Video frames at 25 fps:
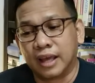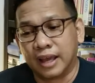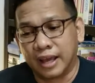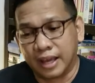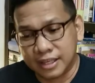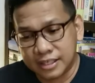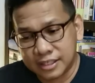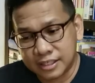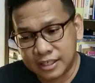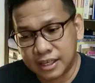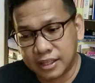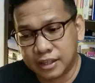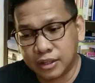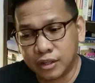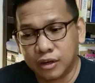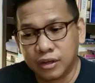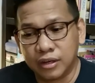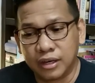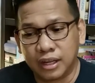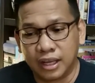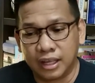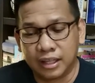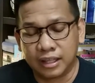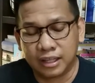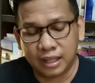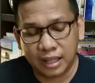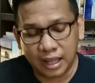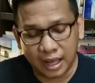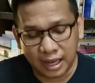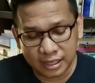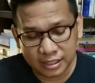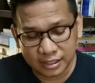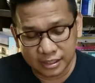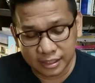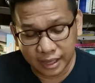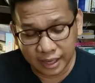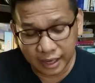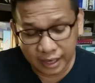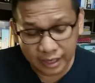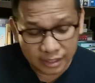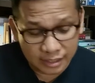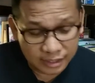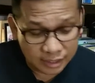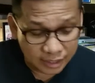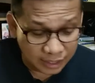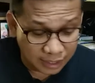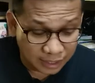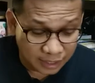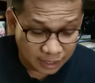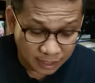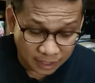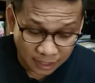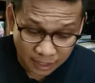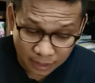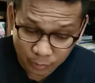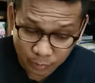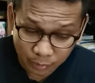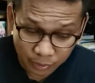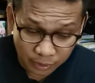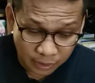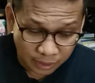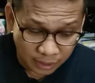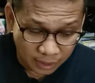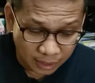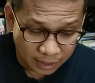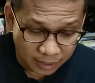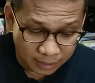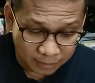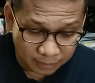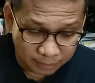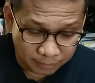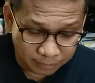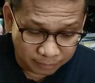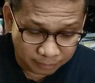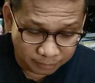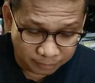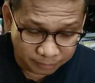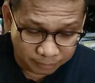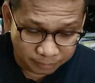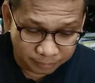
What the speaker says: the eschaton, in the last days, he will